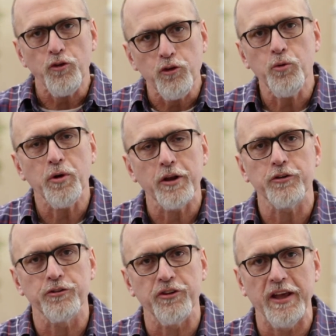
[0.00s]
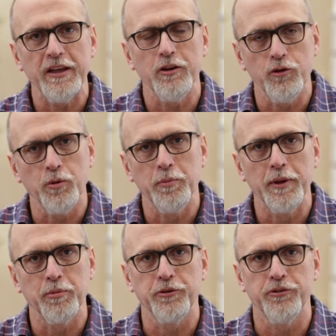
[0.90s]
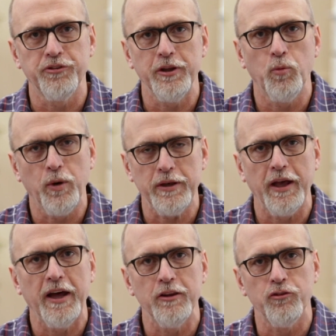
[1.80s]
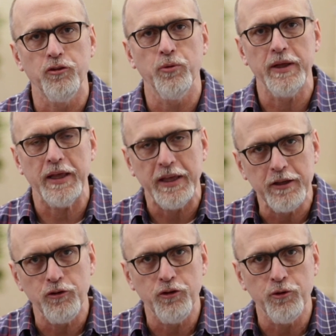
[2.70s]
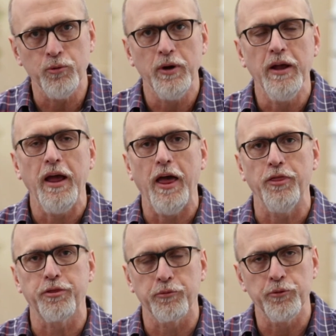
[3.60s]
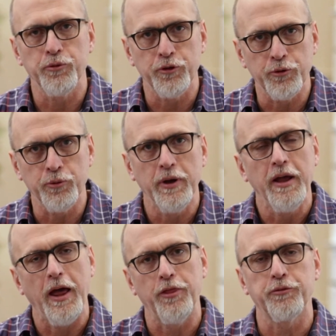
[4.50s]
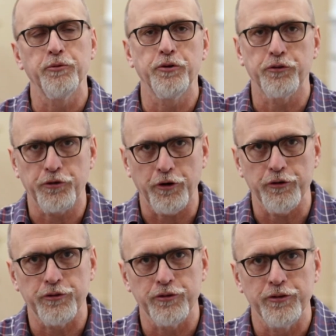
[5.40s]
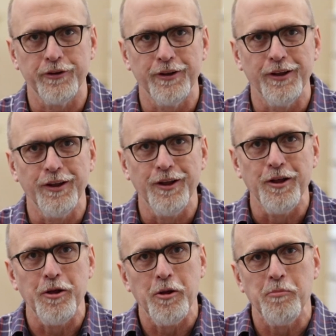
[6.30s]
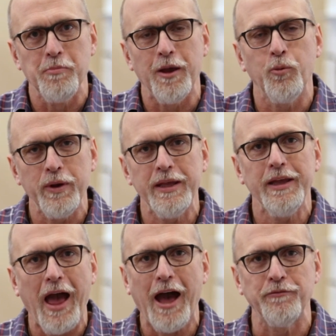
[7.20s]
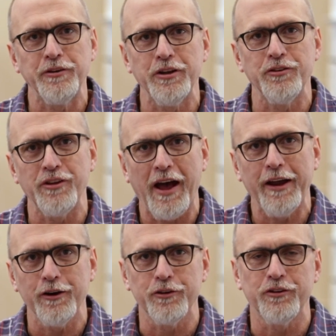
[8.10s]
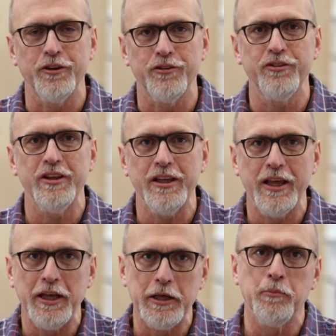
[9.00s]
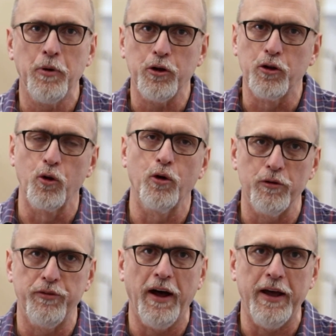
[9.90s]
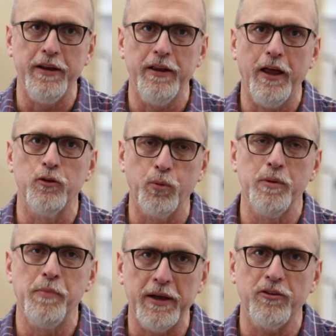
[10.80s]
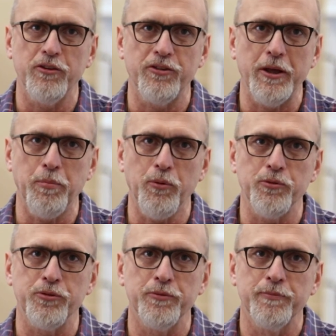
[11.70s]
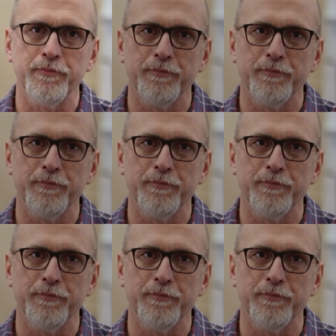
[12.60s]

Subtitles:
you would understand and you would be able to see what God is doing in you and through your church. May we have a desire to see Him glorified as we make disciples.